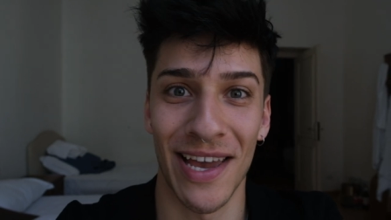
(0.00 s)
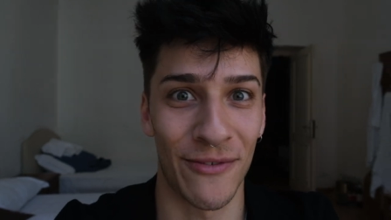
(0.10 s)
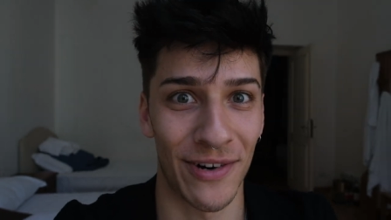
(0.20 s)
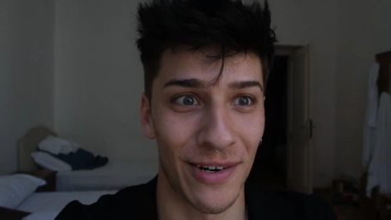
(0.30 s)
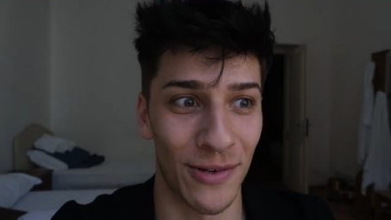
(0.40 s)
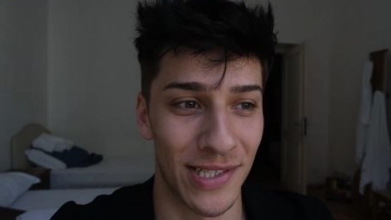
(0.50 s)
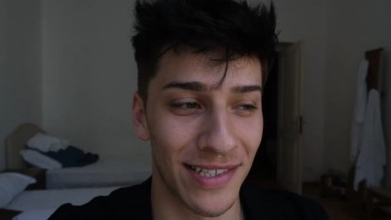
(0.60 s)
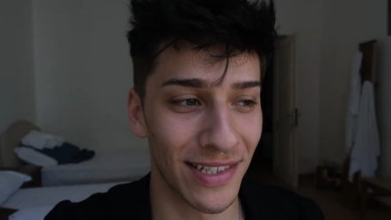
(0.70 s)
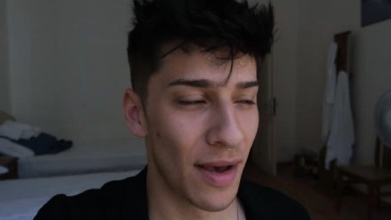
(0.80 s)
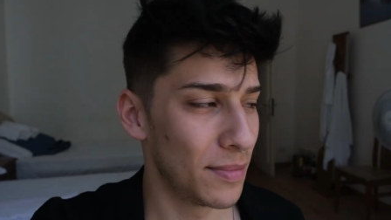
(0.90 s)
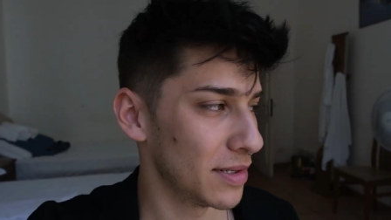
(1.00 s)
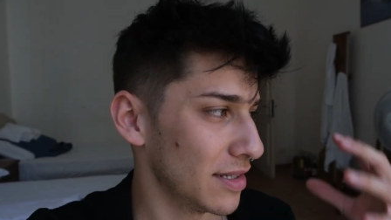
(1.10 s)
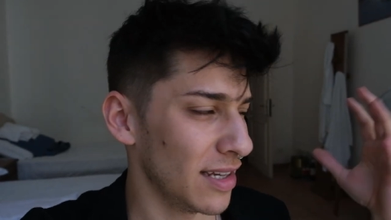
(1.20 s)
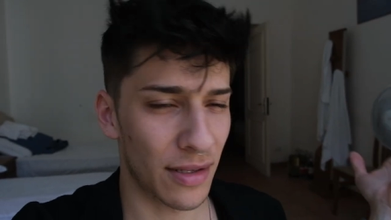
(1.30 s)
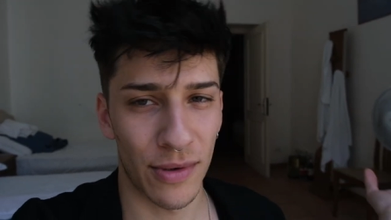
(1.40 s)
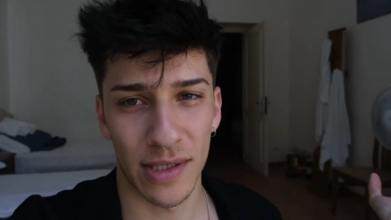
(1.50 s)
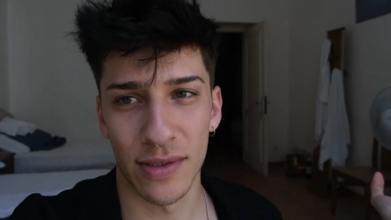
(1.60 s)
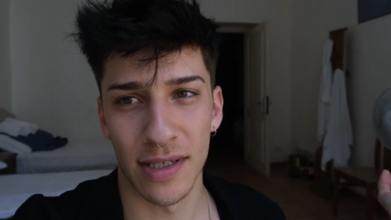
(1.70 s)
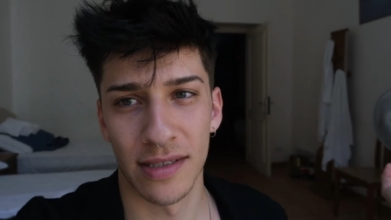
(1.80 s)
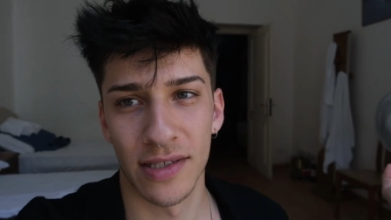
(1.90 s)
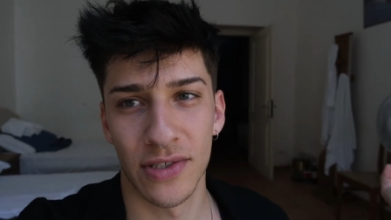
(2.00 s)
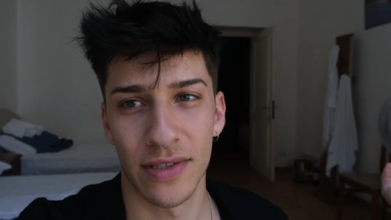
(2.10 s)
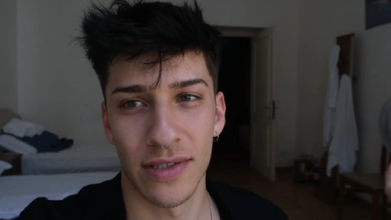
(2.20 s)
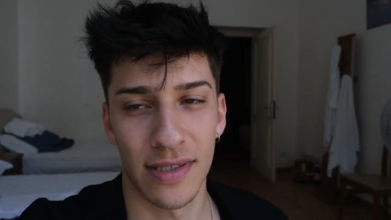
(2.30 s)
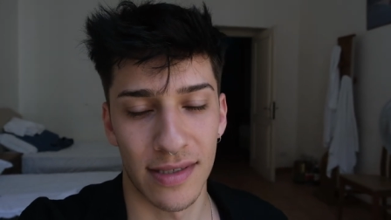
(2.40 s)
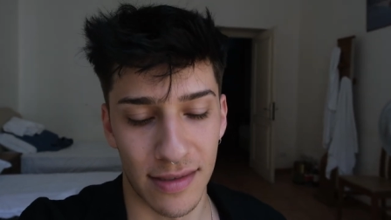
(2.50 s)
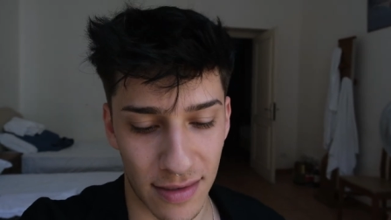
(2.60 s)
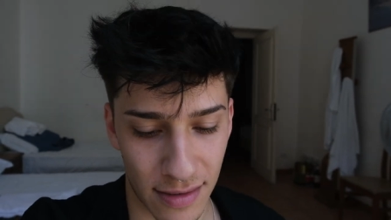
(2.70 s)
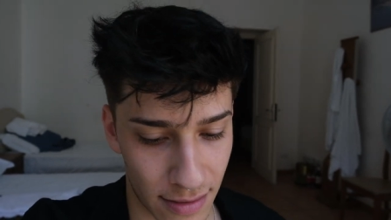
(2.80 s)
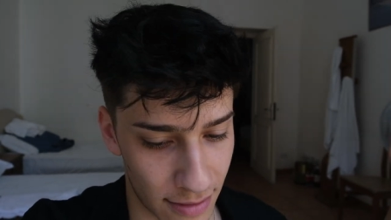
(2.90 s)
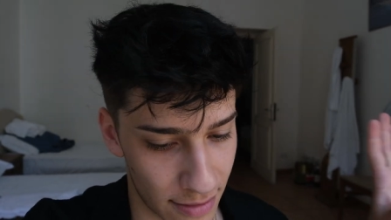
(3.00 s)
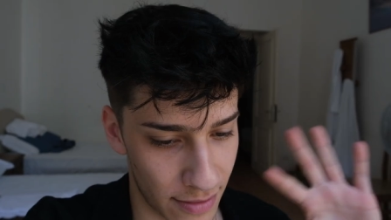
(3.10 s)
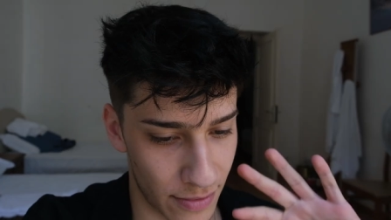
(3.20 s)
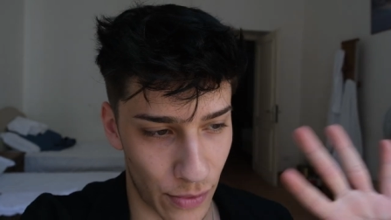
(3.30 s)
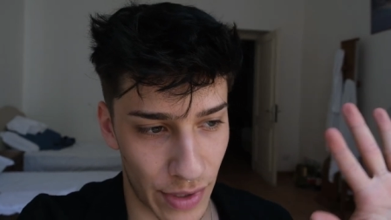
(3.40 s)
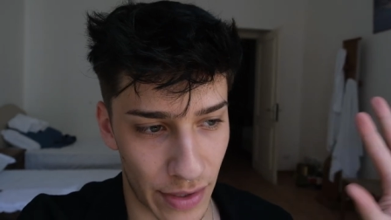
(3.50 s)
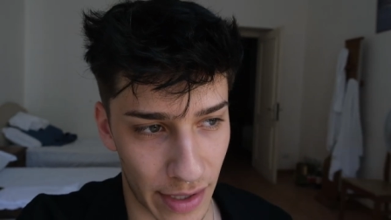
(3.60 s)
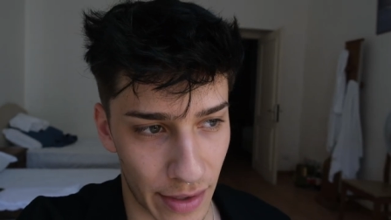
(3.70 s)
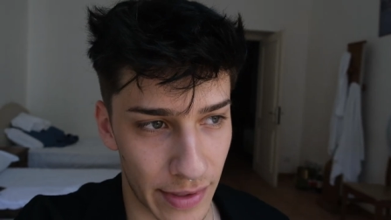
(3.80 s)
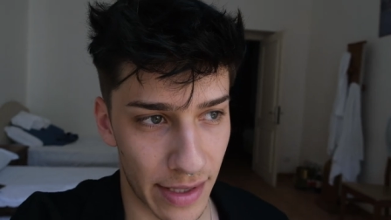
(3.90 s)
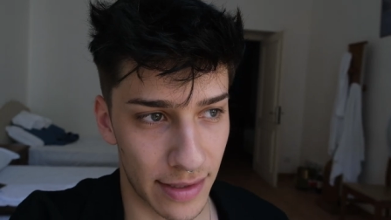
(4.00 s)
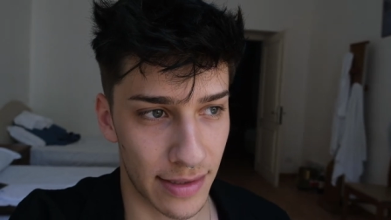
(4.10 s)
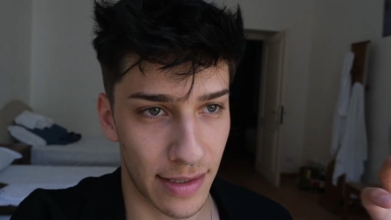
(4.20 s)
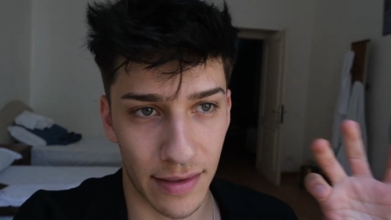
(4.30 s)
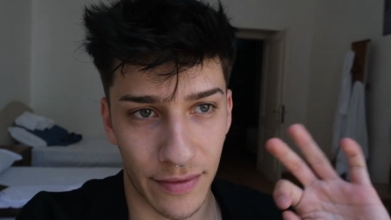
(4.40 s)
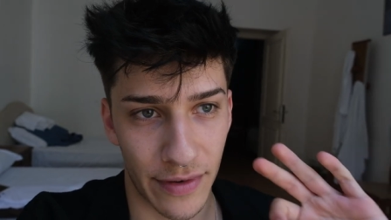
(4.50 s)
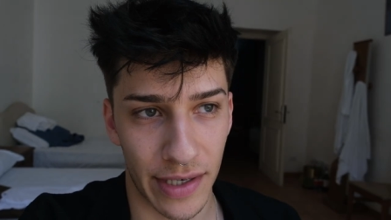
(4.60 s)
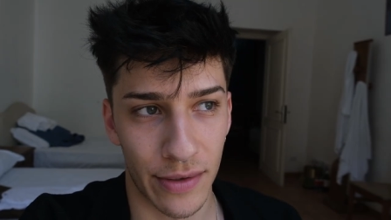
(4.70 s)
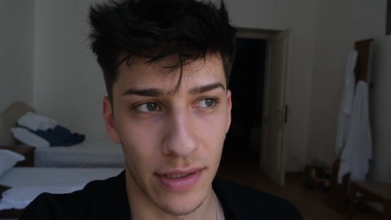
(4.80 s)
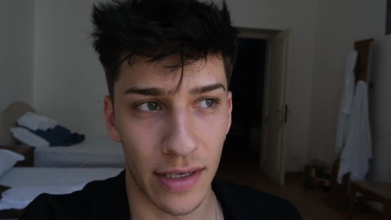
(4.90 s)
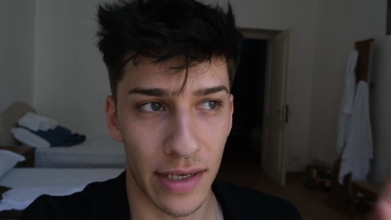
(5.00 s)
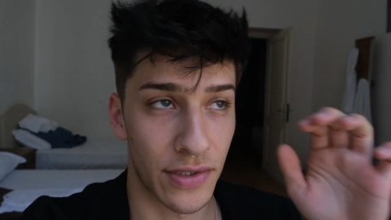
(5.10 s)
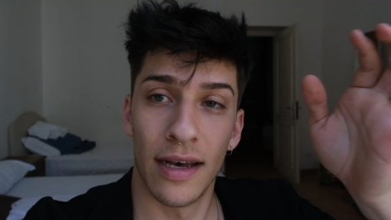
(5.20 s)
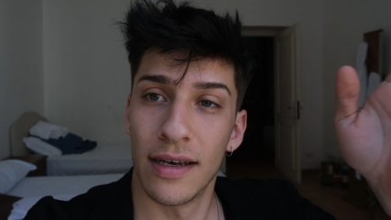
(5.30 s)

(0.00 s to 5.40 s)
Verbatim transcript: for a hostel. But it had quite good conditions, so we're okay with that, and very good location.